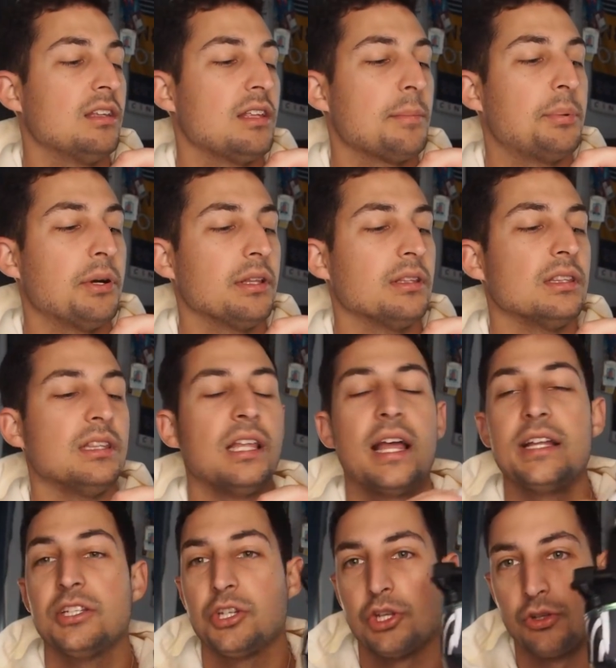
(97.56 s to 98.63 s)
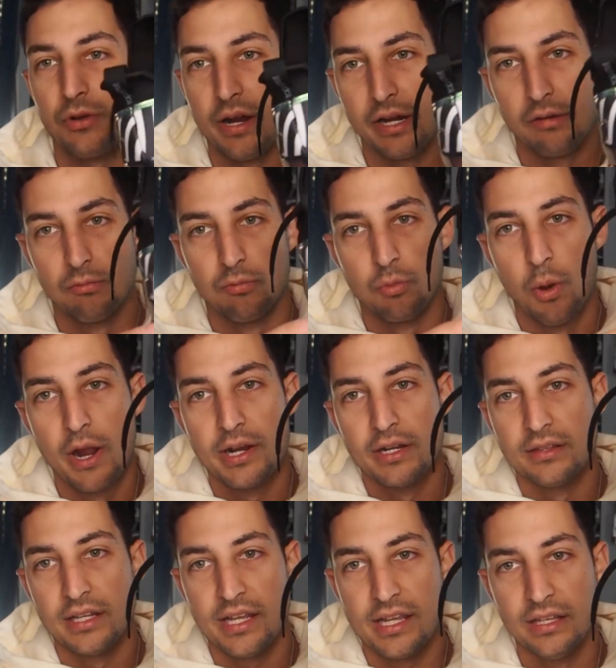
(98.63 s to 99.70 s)
They put light strike right
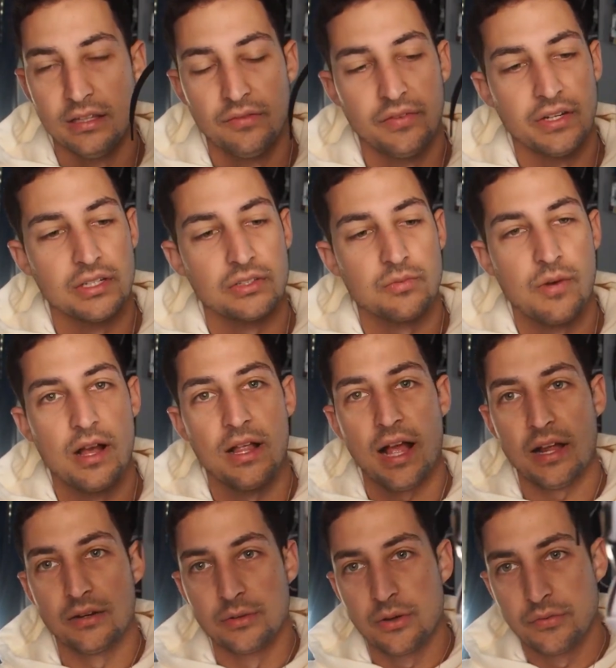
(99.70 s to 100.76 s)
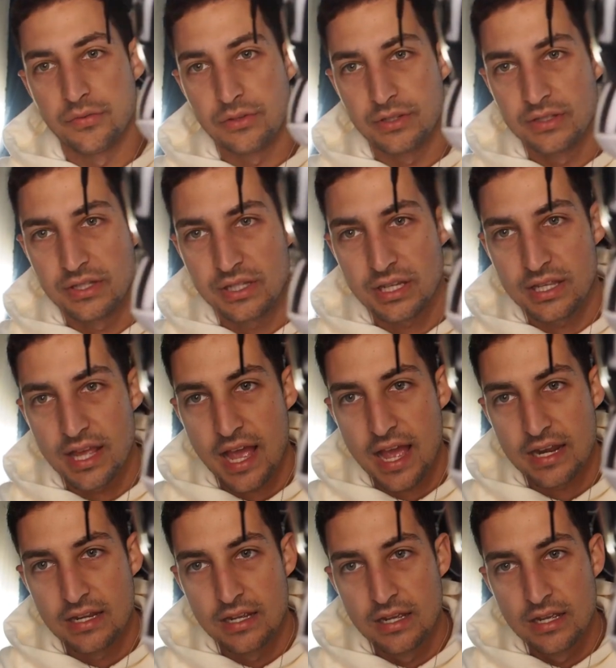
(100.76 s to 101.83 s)
on the heel of it as well. I don't know if you can see
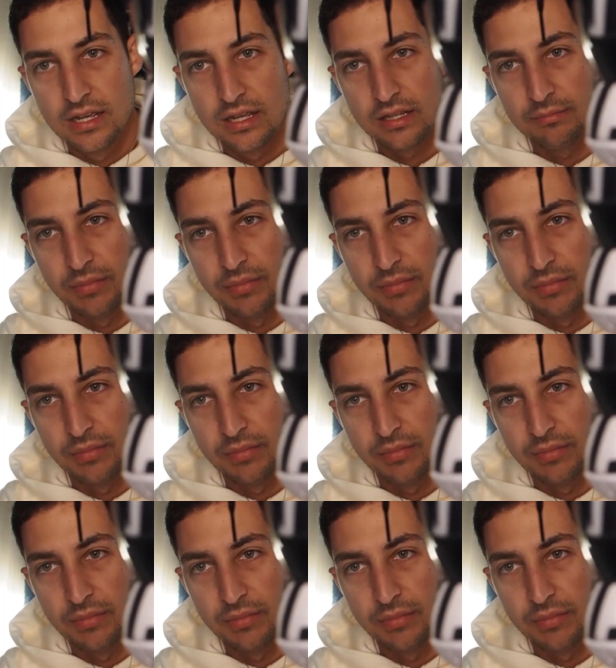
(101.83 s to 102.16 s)
that.